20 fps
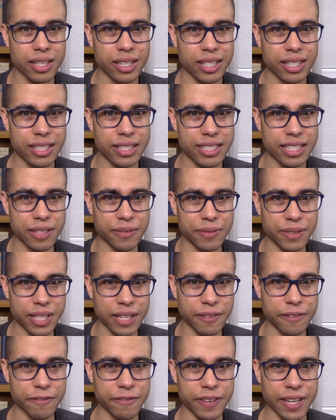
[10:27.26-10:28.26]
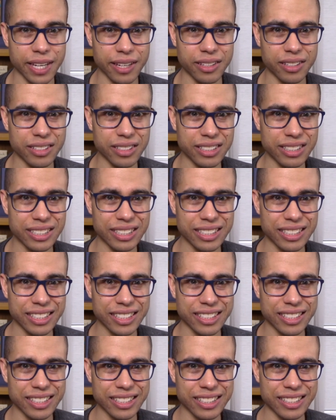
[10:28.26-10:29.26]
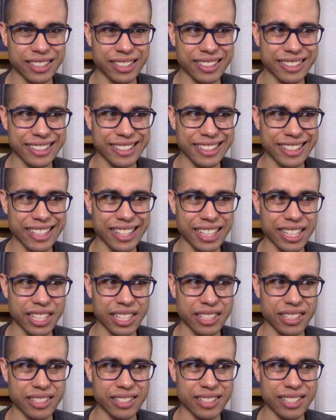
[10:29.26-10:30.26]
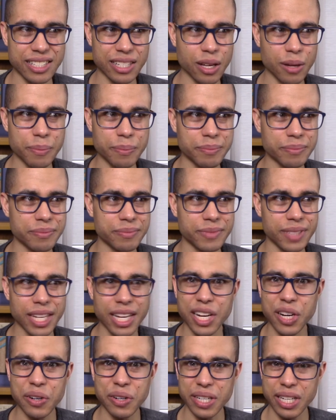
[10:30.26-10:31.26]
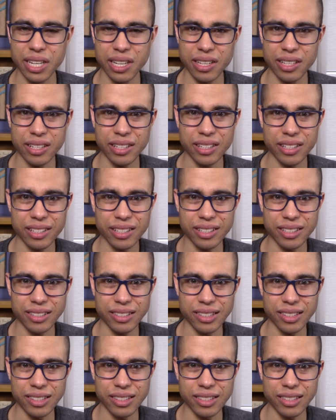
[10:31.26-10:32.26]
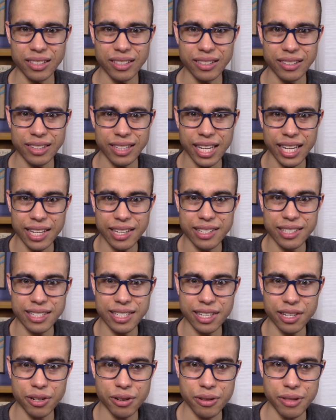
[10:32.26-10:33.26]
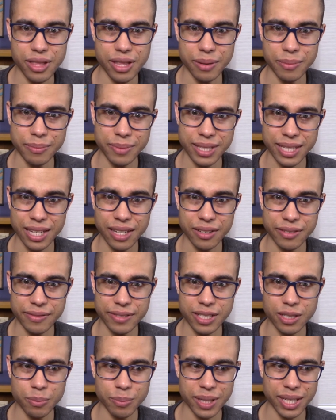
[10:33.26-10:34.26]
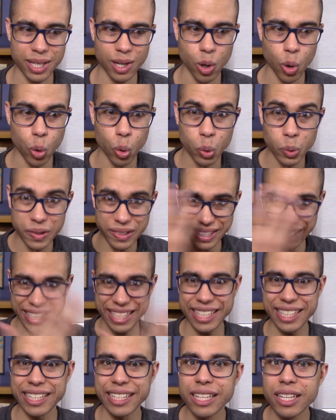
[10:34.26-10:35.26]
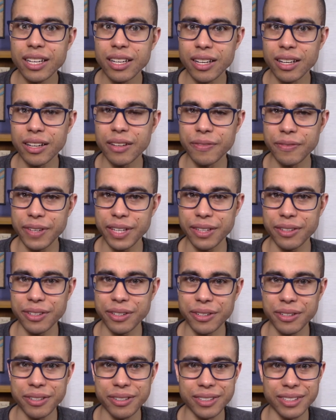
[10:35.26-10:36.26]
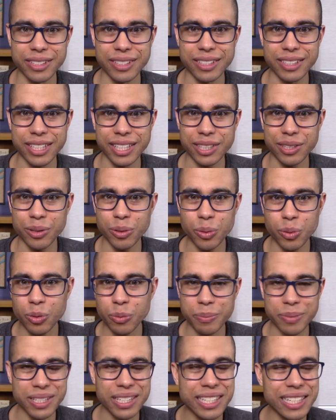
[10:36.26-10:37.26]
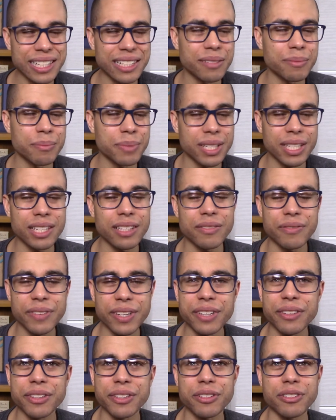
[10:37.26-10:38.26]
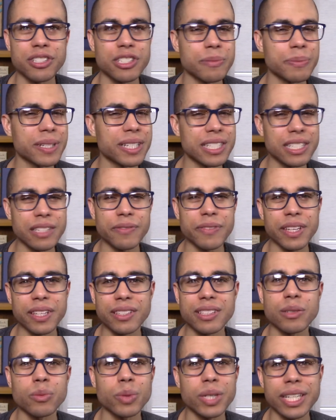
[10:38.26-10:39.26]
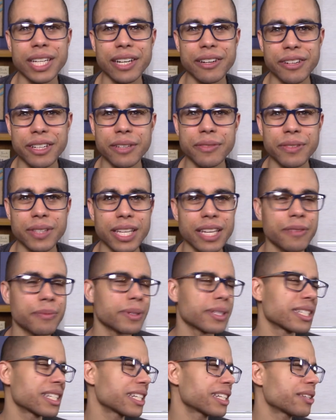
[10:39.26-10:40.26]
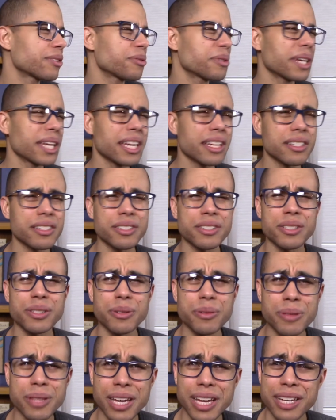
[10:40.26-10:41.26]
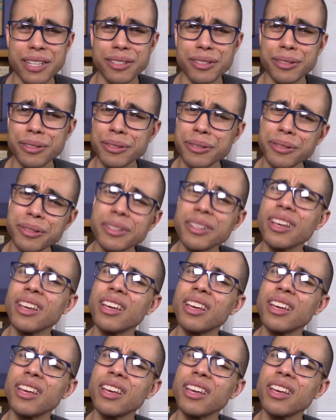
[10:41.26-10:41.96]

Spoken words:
is if they fail in some area, they consider themselves to be wholly a failure. Like their whole being a failure just because they failed in one area of life. But like, you can't do that, dude.